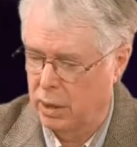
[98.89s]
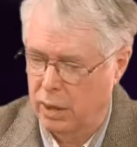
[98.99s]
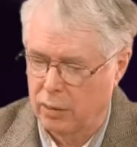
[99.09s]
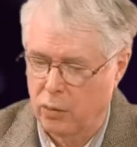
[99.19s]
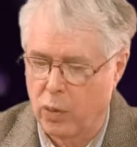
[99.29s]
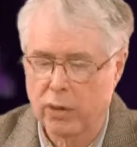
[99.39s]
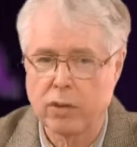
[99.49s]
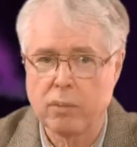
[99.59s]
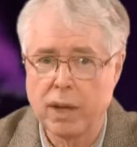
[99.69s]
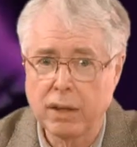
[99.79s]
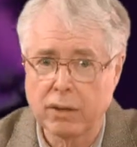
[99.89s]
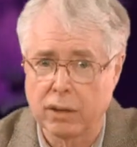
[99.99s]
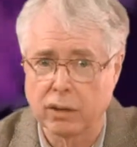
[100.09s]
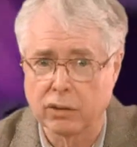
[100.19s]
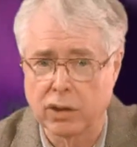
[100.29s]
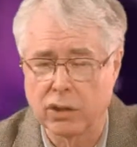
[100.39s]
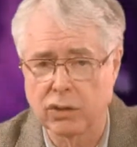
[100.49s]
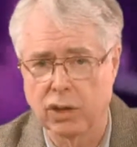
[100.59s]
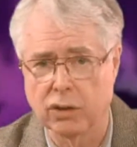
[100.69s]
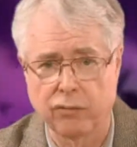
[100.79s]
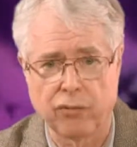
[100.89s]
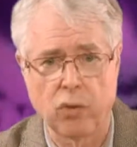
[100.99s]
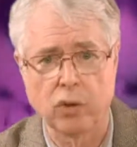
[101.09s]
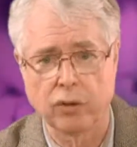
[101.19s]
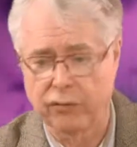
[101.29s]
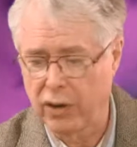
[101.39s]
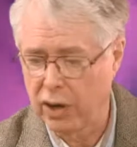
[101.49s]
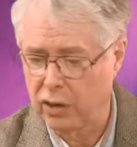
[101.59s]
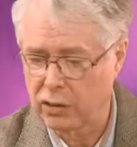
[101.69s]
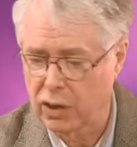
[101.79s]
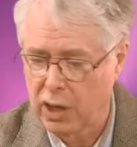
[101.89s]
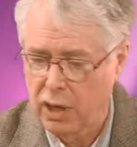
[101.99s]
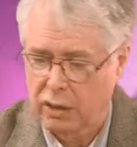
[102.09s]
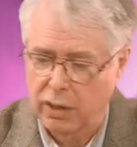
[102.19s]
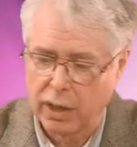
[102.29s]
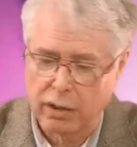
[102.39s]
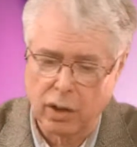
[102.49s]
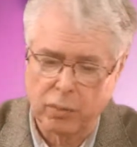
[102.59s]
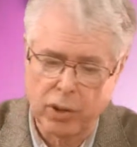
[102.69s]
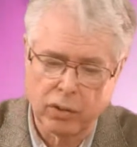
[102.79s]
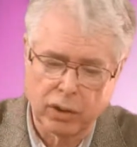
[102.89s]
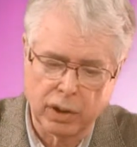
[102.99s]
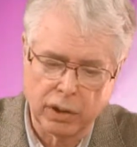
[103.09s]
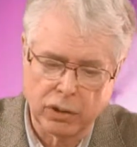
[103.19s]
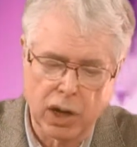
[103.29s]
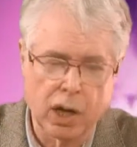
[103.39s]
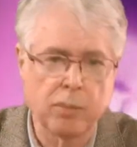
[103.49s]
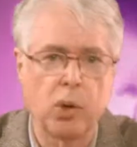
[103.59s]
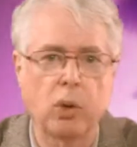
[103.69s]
Uh, one of the main things is in foreign affairs that apparently John